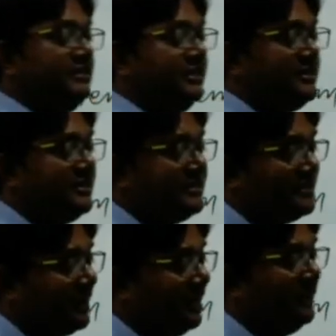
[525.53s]

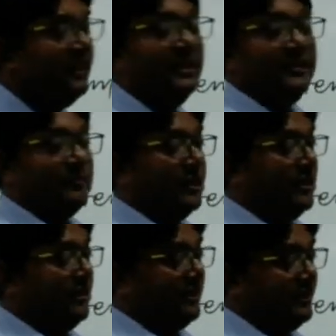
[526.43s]
skull
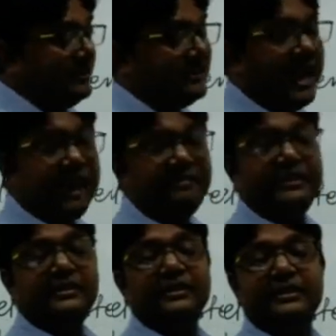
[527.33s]
is
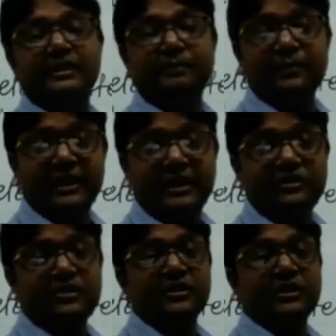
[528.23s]
having the rib
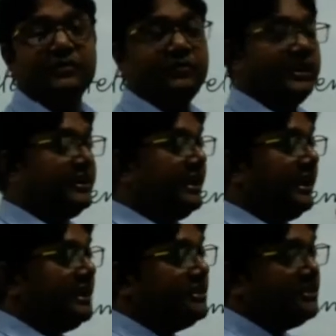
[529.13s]
cage. The
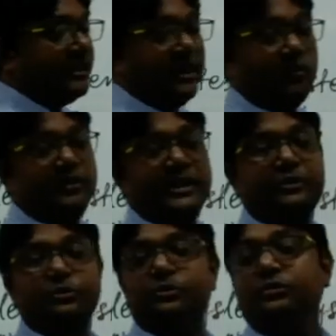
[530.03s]
cage is
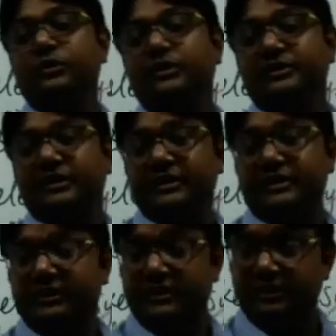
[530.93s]
surrounded to
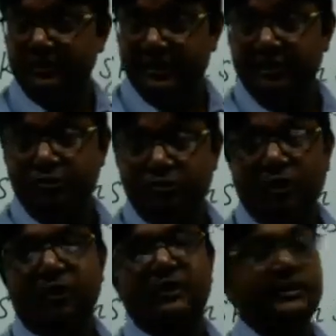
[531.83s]
these two
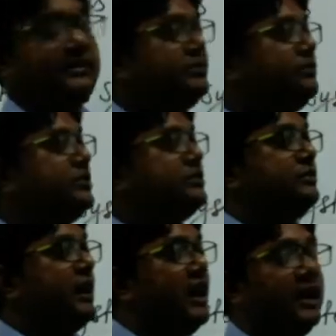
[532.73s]
organs which
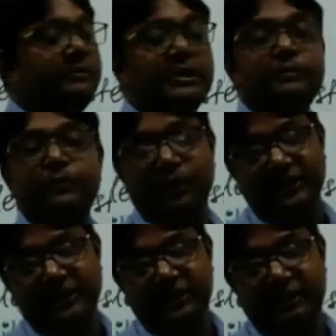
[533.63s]
are being
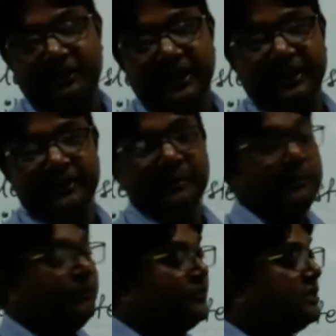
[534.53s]
protected by it.
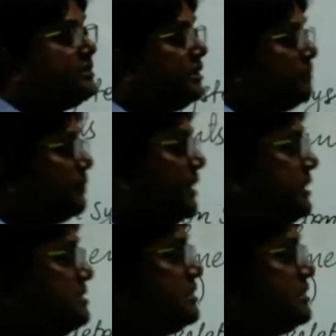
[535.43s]
This rib cage